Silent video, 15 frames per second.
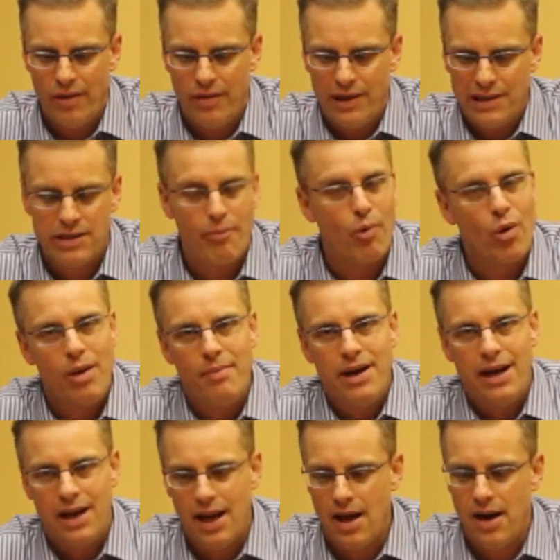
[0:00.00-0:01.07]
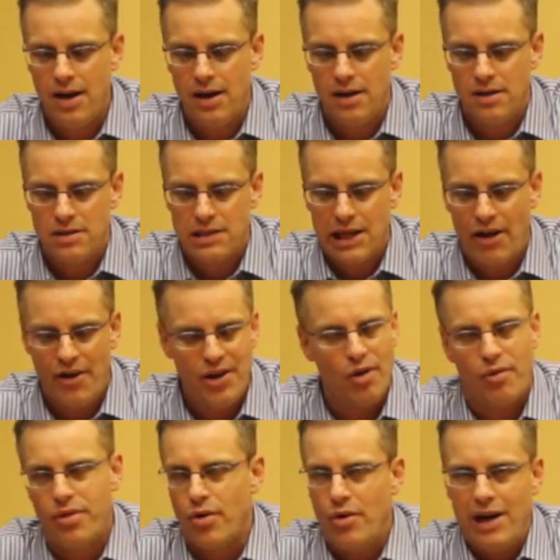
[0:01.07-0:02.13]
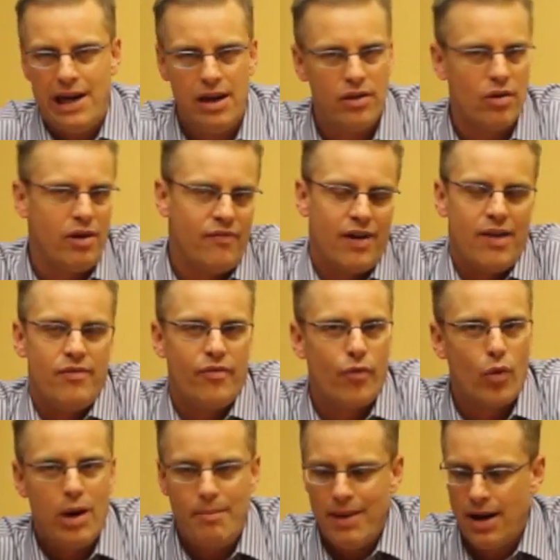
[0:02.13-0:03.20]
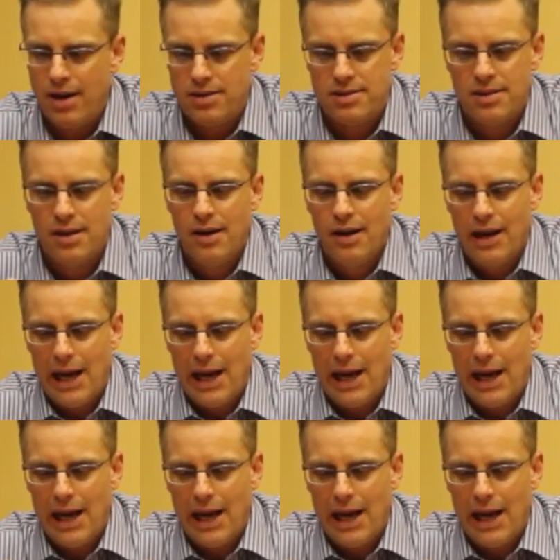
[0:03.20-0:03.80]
this appointment again is 35 to 40 minutes.